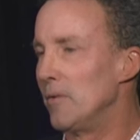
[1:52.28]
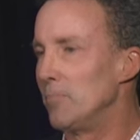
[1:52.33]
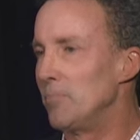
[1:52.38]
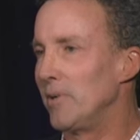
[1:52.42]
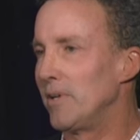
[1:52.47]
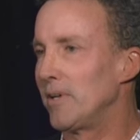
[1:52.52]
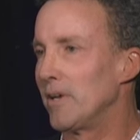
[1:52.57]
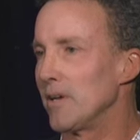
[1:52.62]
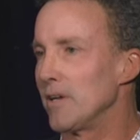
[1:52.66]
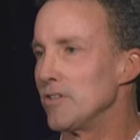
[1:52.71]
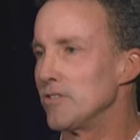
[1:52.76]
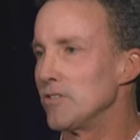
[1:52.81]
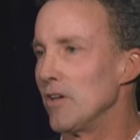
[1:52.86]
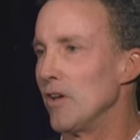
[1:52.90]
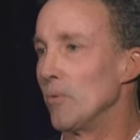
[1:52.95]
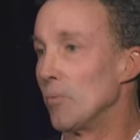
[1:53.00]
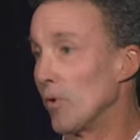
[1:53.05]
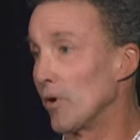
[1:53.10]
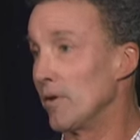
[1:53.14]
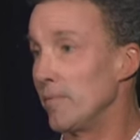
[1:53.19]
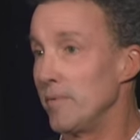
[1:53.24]
because
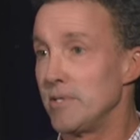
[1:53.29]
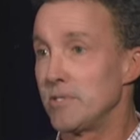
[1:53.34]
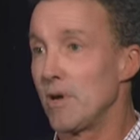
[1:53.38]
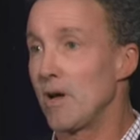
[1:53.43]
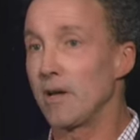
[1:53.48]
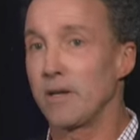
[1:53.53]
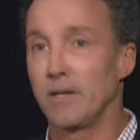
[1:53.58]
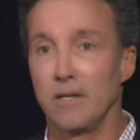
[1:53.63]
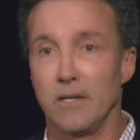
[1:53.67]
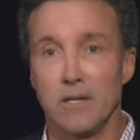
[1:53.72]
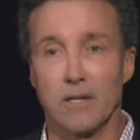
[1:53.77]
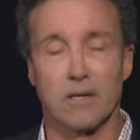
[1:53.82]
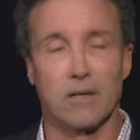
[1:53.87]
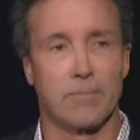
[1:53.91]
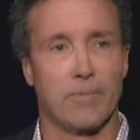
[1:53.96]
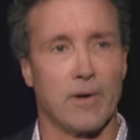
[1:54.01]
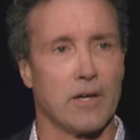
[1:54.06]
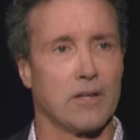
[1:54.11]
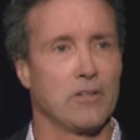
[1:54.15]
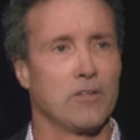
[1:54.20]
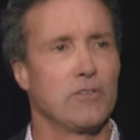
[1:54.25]
we're going to be talking here
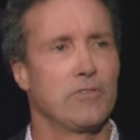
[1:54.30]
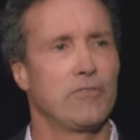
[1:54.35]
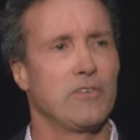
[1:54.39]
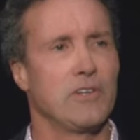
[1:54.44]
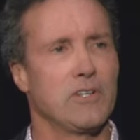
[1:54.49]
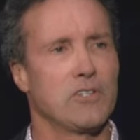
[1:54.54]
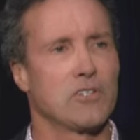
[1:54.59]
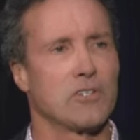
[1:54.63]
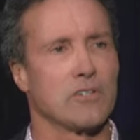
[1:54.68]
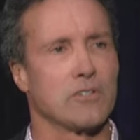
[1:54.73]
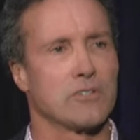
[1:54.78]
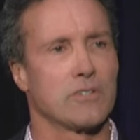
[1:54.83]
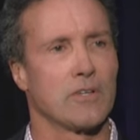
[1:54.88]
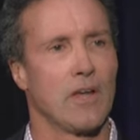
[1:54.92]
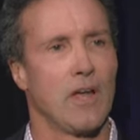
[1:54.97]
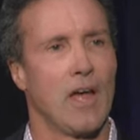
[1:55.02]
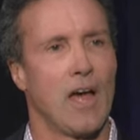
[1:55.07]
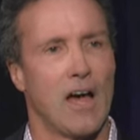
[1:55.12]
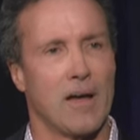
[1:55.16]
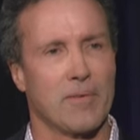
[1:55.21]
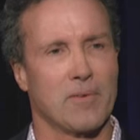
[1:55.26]
about new features.
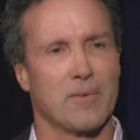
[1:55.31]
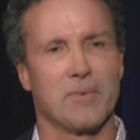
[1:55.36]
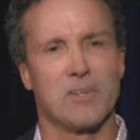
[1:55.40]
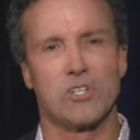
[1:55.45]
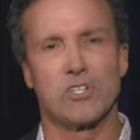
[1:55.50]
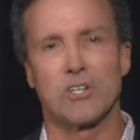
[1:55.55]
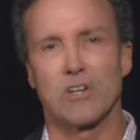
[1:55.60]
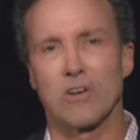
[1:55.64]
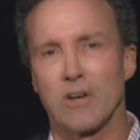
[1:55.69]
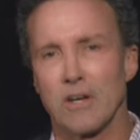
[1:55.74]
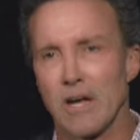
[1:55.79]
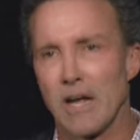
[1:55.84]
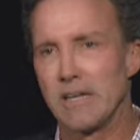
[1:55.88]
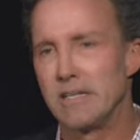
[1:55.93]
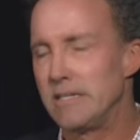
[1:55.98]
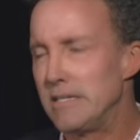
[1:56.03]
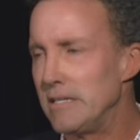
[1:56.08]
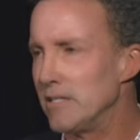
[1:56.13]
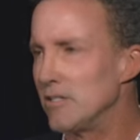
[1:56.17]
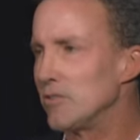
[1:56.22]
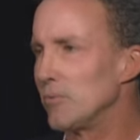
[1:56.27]
I'm going to be sharing
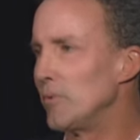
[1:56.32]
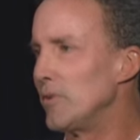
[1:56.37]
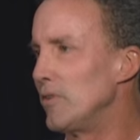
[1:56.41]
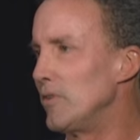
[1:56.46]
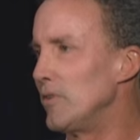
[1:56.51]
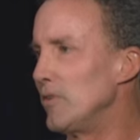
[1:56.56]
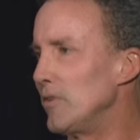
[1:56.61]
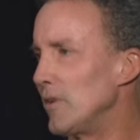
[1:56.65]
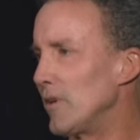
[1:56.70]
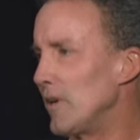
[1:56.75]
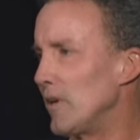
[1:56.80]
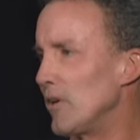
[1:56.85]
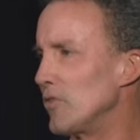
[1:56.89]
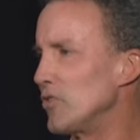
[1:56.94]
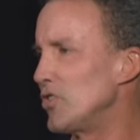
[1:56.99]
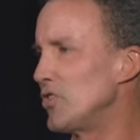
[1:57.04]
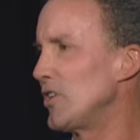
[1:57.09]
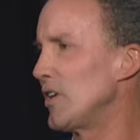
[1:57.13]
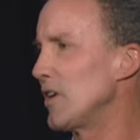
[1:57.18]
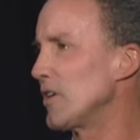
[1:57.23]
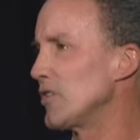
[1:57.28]
ideas with you that I don't
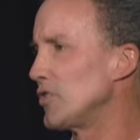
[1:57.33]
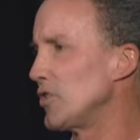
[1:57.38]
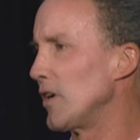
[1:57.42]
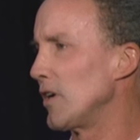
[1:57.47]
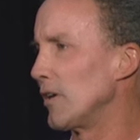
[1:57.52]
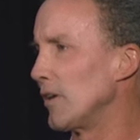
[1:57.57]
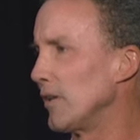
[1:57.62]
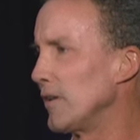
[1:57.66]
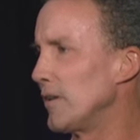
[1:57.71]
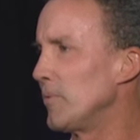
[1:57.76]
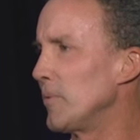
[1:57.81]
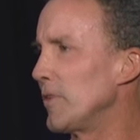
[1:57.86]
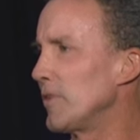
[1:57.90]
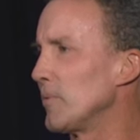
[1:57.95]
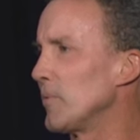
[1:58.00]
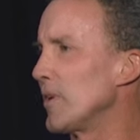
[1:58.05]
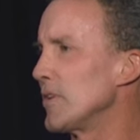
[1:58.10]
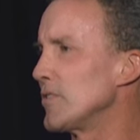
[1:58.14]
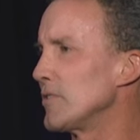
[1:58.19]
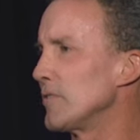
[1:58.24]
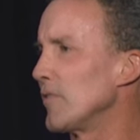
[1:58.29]
share generally with the
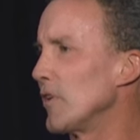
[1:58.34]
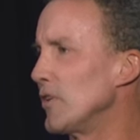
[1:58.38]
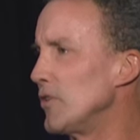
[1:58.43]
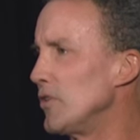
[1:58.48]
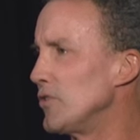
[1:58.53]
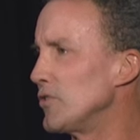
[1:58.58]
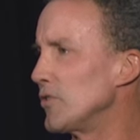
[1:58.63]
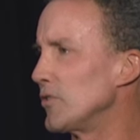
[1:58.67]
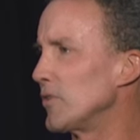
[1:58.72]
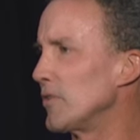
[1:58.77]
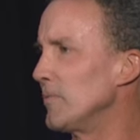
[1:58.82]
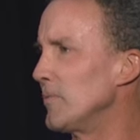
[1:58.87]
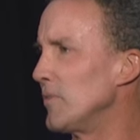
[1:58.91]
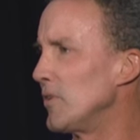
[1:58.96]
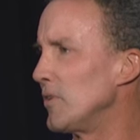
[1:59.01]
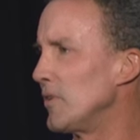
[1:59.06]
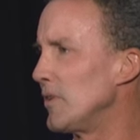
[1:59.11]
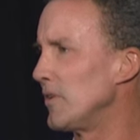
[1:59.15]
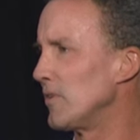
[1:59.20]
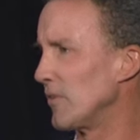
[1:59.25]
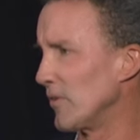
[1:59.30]
rest of our user
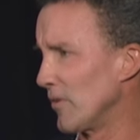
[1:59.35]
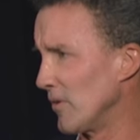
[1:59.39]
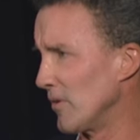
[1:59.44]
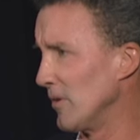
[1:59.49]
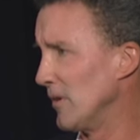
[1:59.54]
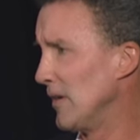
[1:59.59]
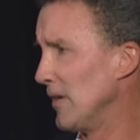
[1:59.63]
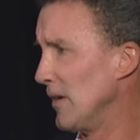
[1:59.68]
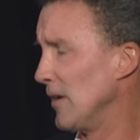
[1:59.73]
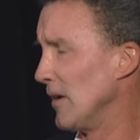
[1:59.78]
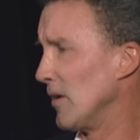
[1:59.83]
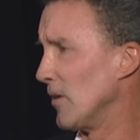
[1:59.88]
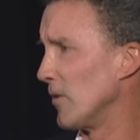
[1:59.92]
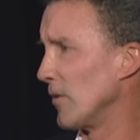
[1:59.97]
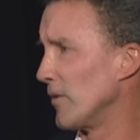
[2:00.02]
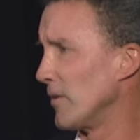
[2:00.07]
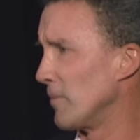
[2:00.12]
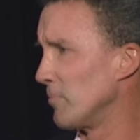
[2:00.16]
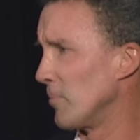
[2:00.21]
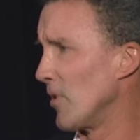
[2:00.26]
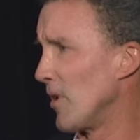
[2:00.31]
community
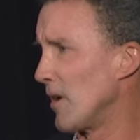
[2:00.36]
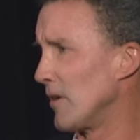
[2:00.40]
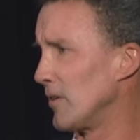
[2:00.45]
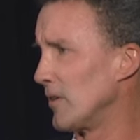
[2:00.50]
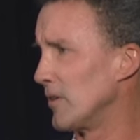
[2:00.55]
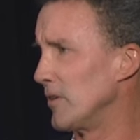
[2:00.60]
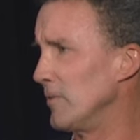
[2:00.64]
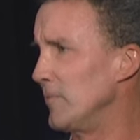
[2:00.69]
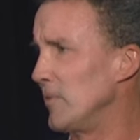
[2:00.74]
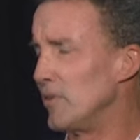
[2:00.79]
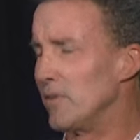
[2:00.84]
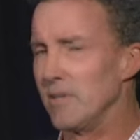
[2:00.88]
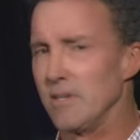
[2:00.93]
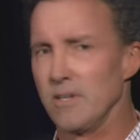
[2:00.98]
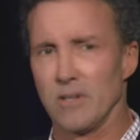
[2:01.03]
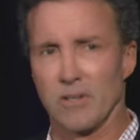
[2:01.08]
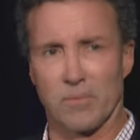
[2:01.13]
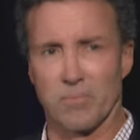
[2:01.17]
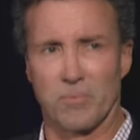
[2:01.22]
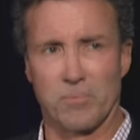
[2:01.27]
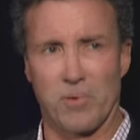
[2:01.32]
or the broader community,
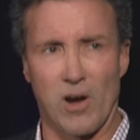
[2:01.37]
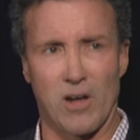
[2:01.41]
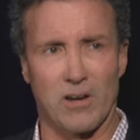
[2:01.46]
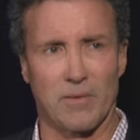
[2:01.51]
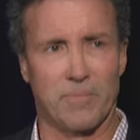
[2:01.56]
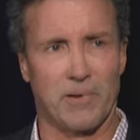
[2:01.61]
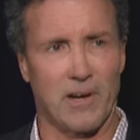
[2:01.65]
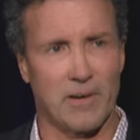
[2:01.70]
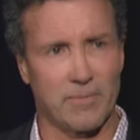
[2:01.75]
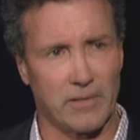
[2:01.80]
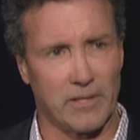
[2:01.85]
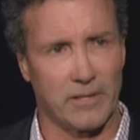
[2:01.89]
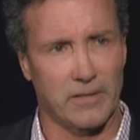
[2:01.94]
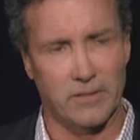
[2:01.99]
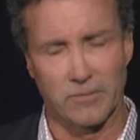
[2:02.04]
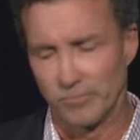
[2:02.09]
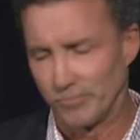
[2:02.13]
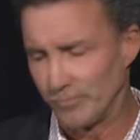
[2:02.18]
the broader public.